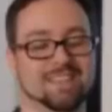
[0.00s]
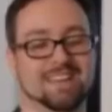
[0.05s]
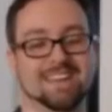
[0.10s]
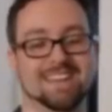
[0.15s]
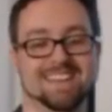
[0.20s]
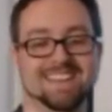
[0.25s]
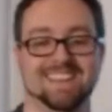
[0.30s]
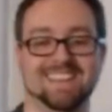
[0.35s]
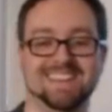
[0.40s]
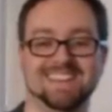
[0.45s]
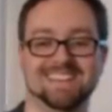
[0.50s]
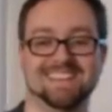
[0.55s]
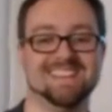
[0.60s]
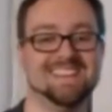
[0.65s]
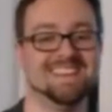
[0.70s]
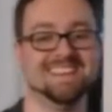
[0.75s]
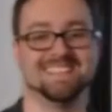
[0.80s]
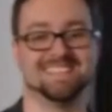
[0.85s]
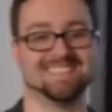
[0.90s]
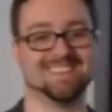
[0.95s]
like
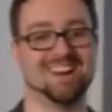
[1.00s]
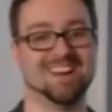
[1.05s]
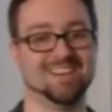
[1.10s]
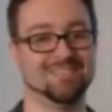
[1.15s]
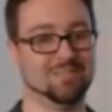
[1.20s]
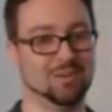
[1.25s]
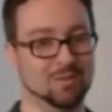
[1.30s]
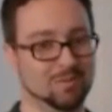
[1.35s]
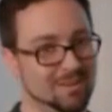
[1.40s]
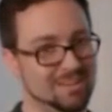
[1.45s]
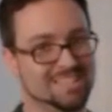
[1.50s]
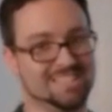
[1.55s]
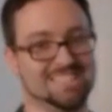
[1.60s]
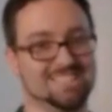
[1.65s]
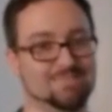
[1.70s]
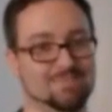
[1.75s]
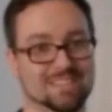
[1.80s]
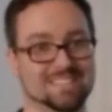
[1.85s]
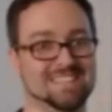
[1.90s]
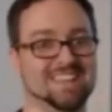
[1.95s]
it's kind of
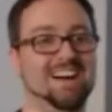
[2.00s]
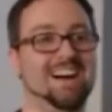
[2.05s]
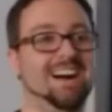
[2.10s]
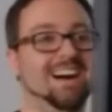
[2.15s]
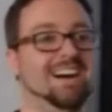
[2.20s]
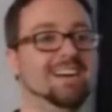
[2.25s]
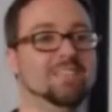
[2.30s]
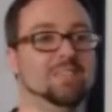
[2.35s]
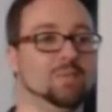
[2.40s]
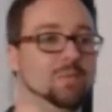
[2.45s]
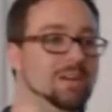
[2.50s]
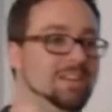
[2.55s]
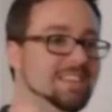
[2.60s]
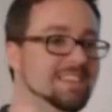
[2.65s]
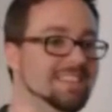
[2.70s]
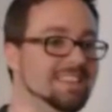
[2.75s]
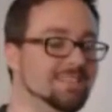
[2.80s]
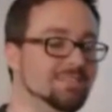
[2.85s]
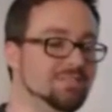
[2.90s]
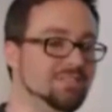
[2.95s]
almost bizarre the way that
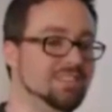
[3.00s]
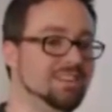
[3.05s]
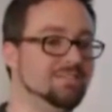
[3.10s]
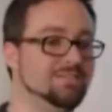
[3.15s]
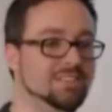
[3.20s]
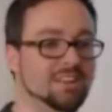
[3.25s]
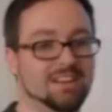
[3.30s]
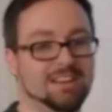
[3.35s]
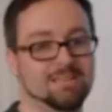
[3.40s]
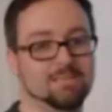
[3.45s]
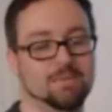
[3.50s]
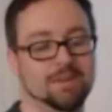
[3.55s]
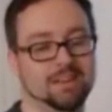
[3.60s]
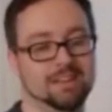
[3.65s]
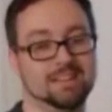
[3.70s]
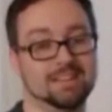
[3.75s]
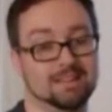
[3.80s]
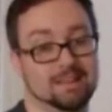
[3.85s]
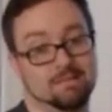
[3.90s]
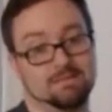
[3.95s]
they've done it, but
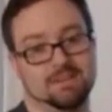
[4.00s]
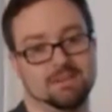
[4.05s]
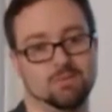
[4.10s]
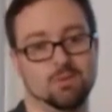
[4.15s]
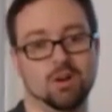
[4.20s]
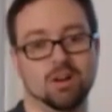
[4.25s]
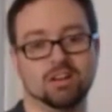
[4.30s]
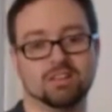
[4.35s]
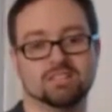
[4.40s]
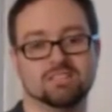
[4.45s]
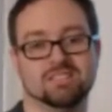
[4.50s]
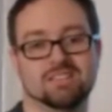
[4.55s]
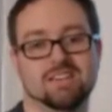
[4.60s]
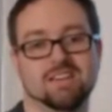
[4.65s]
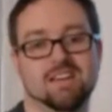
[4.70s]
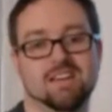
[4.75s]
I mean it works.